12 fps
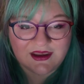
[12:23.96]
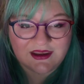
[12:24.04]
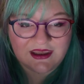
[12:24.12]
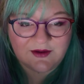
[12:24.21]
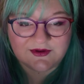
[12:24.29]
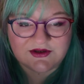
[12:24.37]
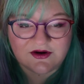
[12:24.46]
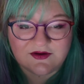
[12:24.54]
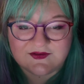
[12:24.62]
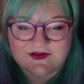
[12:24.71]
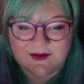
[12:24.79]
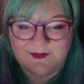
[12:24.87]
He
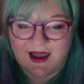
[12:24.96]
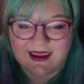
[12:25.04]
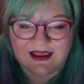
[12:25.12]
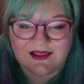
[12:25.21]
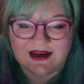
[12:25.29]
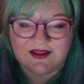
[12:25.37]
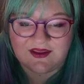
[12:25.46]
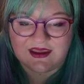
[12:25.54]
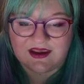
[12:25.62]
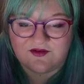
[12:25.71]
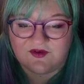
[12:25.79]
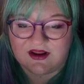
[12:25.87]
returns immaculate in the
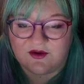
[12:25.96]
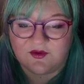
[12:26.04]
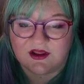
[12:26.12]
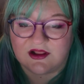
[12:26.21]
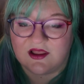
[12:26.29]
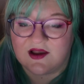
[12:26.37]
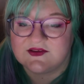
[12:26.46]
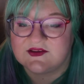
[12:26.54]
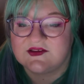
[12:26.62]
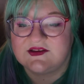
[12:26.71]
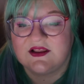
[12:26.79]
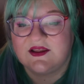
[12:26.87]
evening, when the gloss is
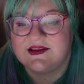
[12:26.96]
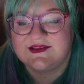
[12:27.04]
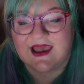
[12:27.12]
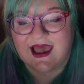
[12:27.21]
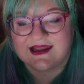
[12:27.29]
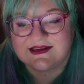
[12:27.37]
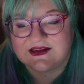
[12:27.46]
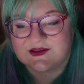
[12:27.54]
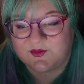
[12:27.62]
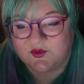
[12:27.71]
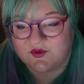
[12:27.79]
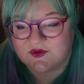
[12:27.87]
still on his hat and his
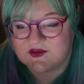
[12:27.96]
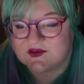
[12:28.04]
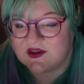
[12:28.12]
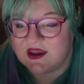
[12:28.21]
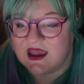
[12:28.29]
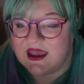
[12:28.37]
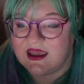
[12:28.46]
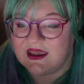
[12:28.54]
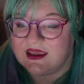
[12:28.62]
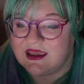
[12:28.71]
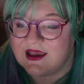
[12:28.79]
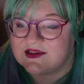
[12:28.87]
boots.
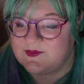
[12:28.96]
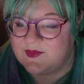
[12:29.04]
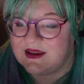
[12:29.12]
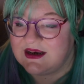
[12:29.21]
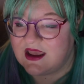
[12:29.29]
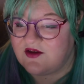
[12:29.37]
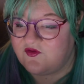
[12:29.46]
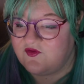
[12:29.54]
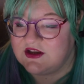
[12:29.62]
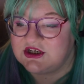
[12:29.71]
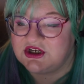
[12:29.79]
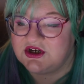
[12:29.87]
He has been a
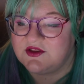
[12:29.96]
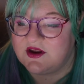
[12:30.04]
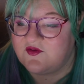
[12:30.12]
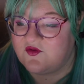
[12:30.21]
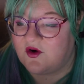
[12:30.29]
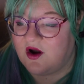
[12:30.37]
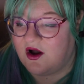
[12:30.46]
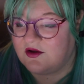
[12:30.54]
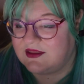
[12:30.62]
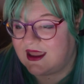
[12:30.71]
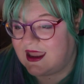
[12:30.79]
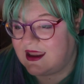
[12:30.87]
fixture therefore all
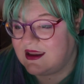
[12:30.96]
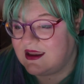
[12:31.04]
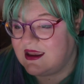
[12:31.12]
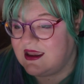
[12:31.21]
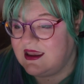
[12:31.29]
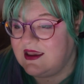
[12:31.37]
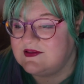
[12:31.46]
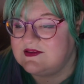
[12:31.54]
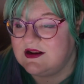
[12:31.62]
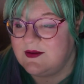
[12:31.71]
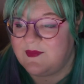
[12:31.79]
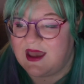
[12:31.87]
day. He is
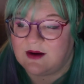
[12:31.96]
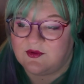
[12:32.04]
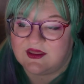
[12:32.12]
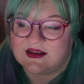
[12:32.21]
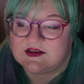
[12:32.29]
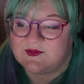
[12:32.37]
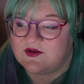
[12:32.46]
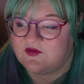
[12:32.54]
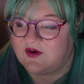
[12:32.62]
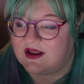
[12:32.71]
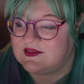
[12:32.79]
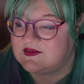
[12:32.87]
not a man with intimate
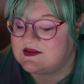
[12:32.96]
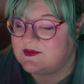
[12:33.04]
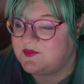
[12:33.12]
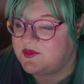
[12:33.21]
friends.